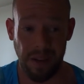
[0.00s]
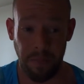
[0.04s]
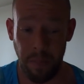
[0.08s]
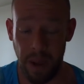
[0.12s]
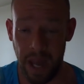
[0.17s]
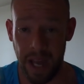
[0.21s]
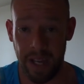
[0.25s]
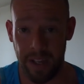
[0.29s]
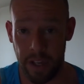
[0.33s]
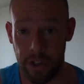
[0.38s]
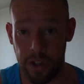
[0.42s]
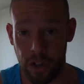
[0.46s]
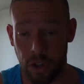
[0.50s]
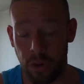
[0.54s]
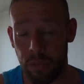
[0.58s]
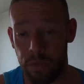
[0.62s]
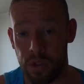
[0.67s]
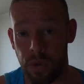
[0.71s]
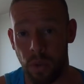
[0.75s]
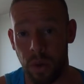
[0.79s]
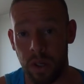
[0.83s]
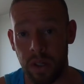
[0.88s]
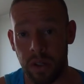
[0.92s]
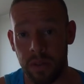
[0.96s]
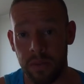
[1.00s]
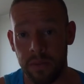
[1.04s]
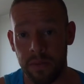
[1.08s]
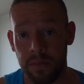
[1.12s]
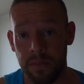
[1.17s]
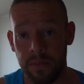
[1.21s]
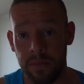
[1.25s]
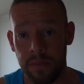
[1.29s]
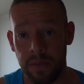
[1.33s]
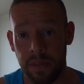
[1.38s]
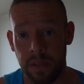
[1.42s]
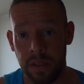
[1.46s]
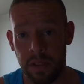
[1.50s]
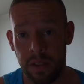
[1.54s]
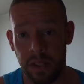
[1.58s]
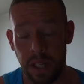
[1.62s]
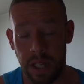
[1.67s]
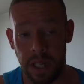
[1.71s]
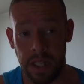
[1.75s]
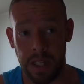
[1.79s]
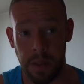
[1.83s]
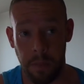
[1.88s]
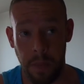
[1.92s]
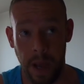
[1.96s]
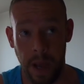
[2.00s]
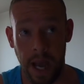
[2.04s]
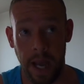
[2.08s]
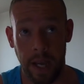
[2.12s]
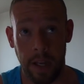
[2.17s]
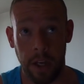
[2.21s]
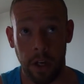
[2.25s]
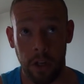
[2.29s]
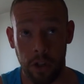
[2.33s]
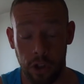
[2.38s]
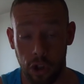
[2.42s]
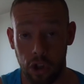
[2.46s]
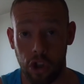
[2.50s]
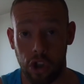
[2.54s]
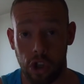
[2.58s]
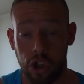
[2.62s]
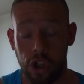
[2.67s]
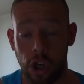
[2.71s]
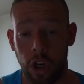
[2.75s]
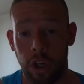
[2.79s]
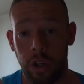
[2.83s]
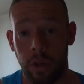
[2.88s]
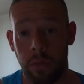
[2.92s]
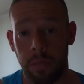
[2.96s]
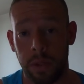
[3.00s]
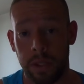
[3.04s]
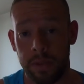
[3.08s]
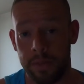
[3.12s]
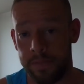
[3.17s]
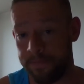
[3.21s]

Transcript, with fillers: to pay you to come to work. They need to pay you just to turn up.